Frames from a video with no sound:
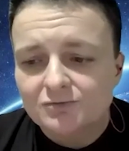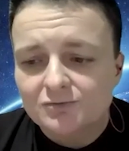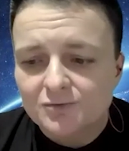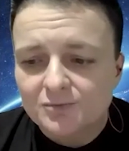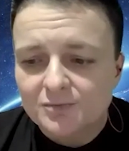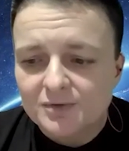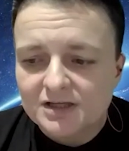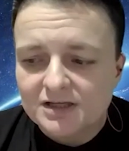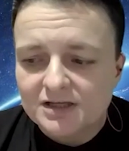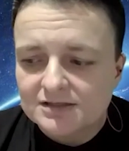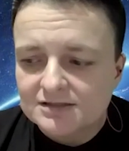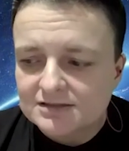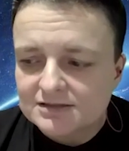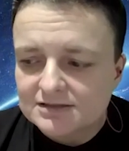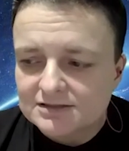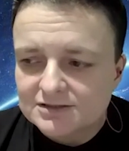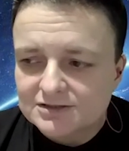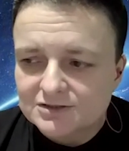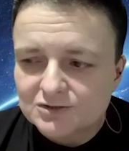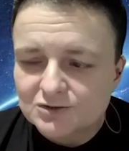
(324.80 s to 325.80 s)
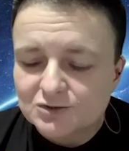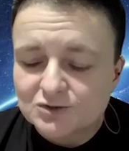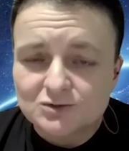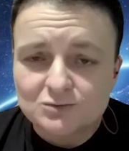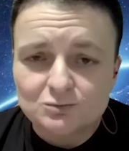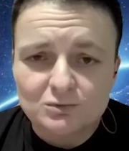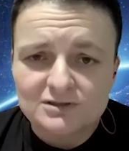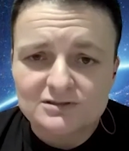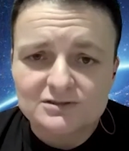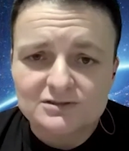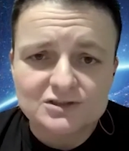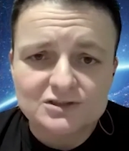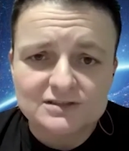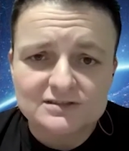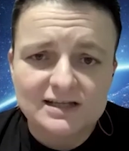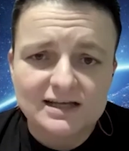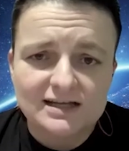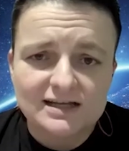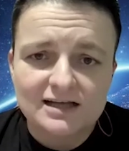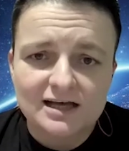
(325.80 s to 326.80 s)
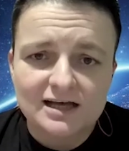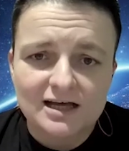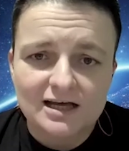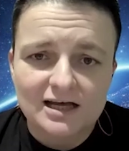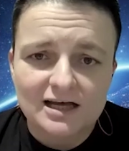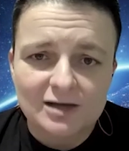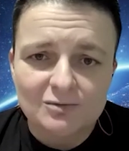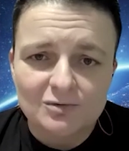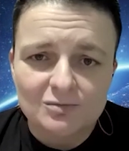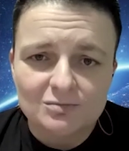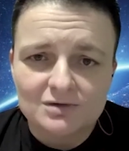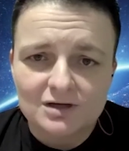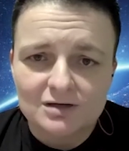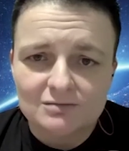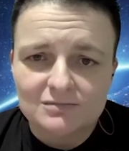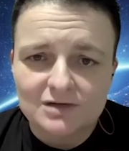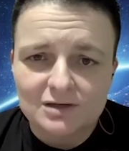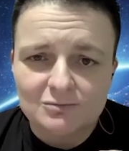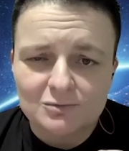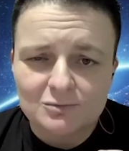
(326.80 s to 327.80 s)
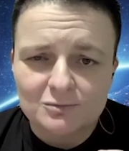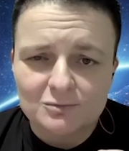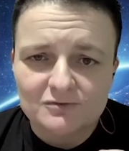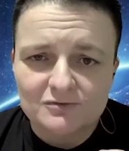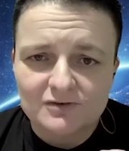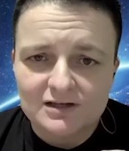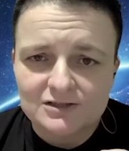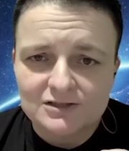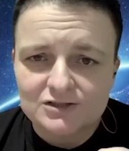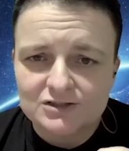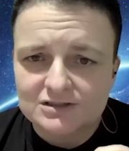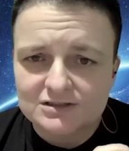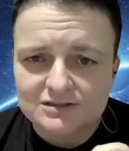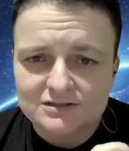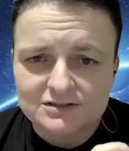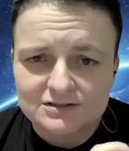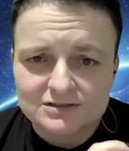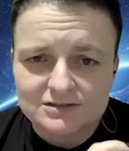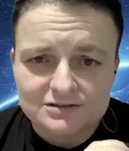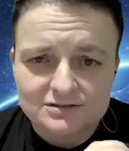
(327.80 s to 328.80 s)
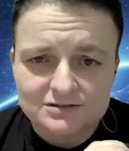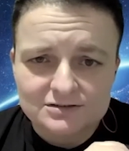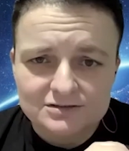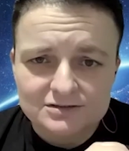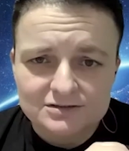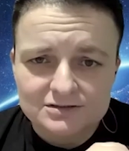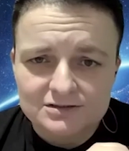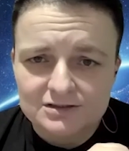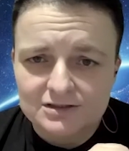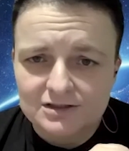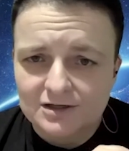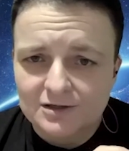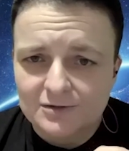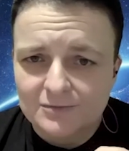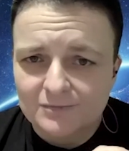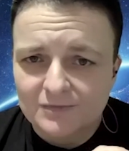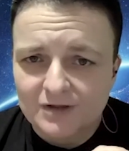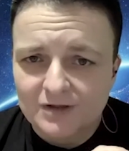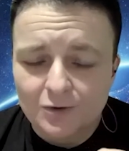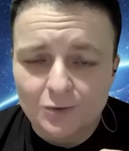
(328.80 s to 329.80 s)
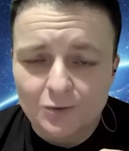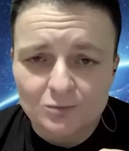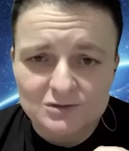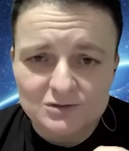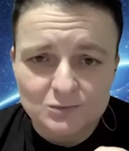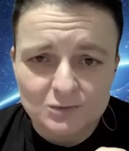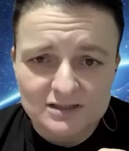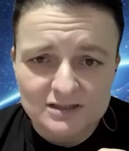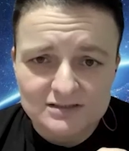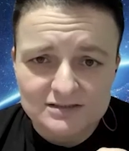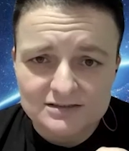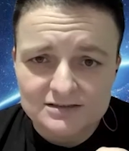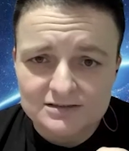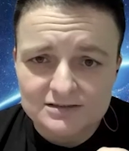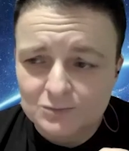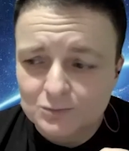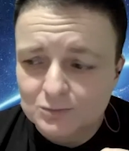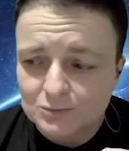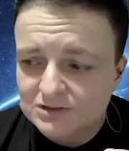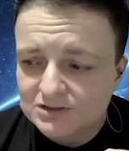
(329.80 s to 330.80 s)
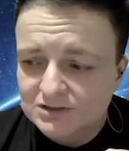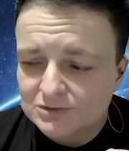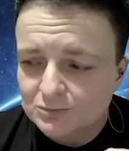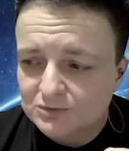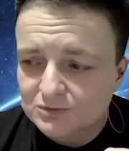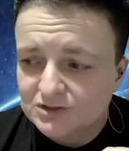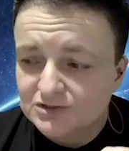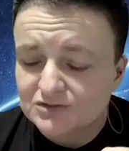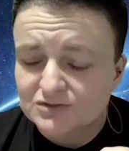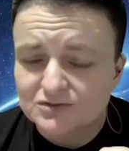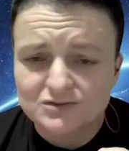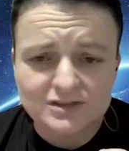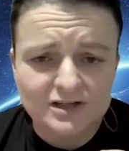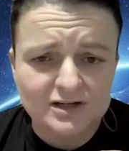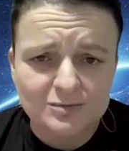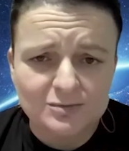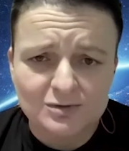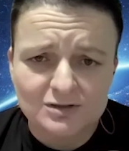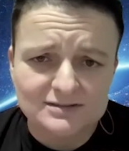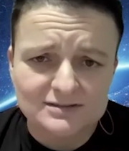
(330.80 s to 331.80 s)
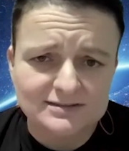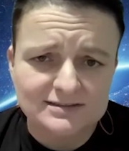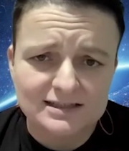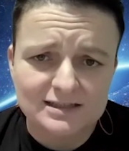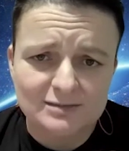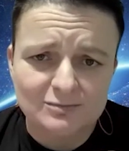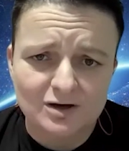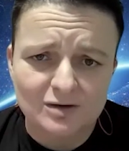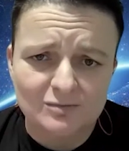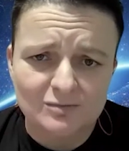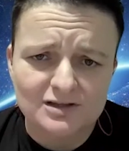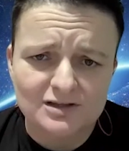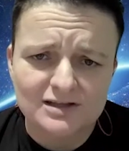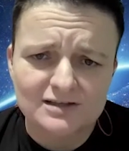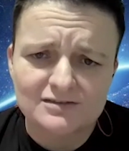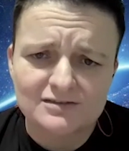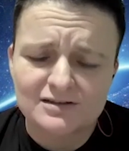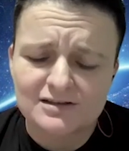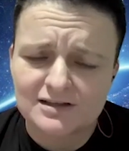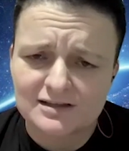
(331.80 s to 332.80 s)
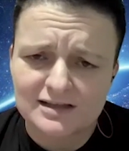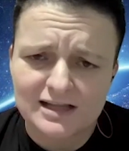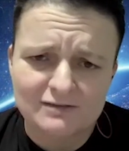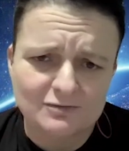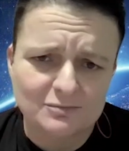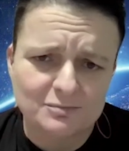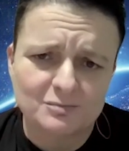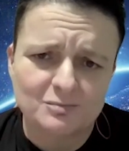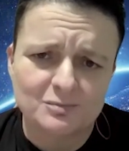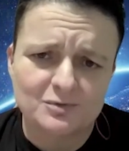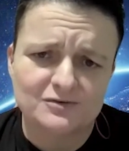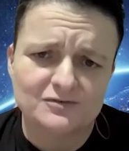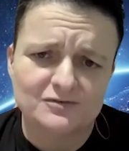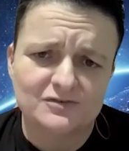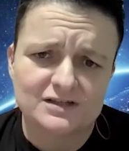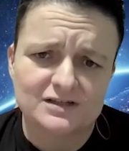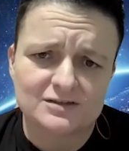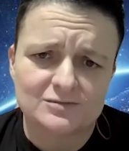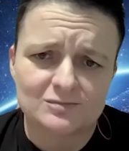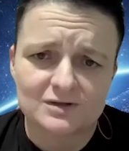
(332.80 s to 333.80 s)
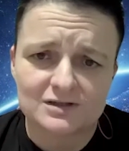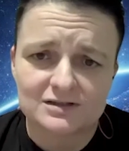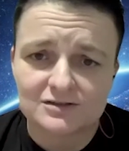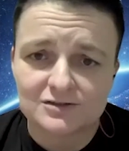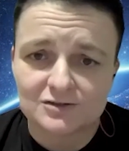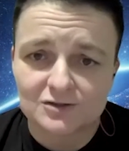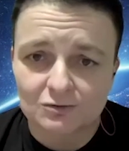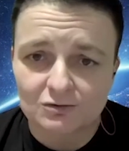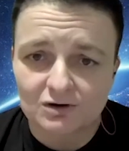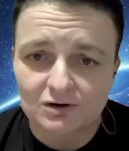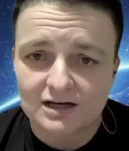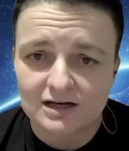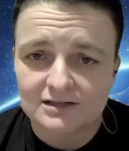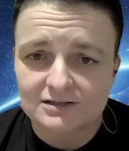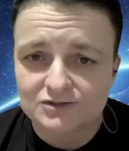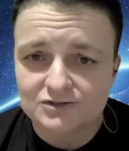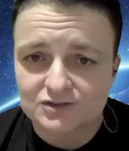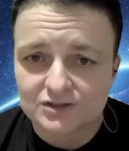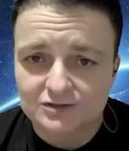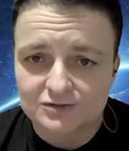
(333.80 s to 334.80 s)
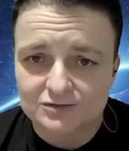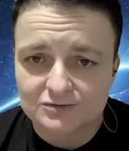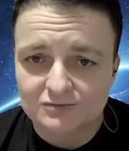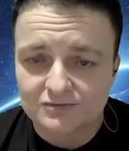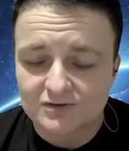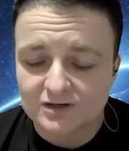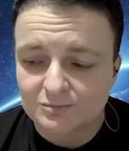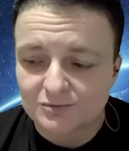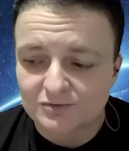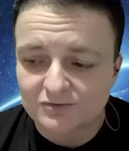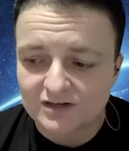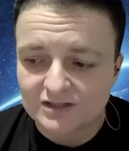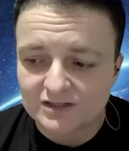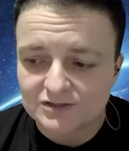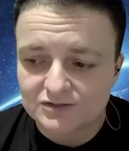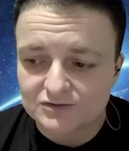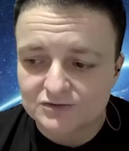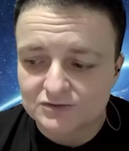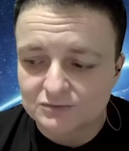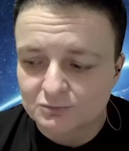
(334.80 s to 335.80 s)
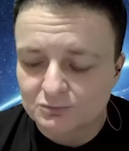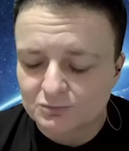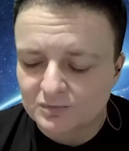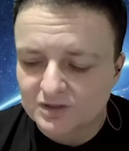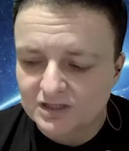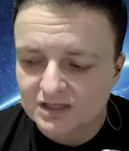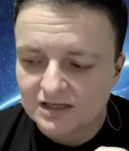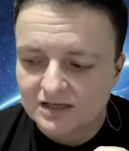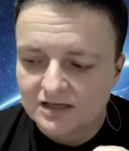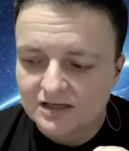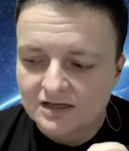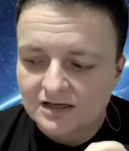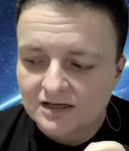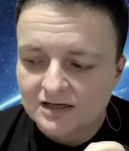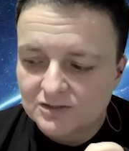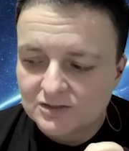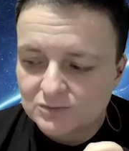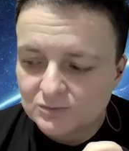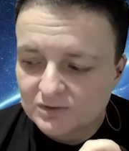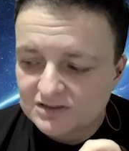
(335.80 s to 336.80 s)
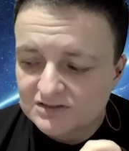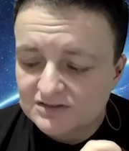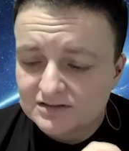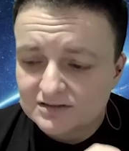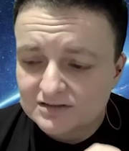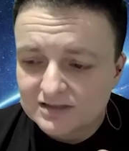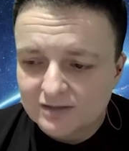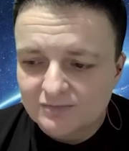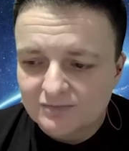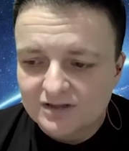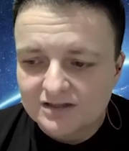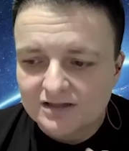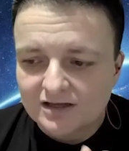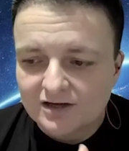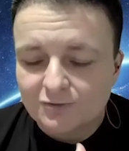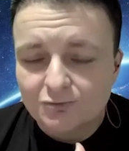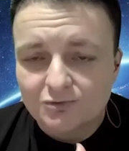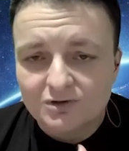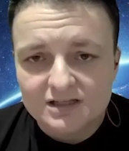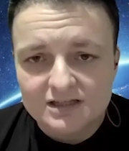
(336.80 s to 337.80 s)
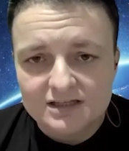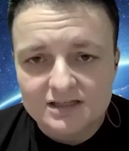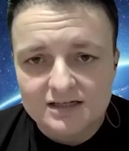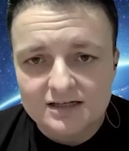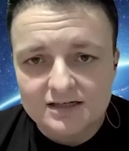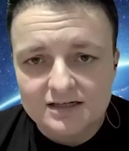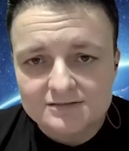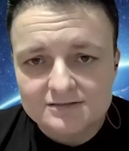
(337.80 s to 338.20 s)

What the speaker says: for me, it wasn't just that. I'm a perfectionist. I always was, which is terrible in stand-up comedy because it can never be perfect. But I tried to find perfection. So with me, it wasn't. I mean, I already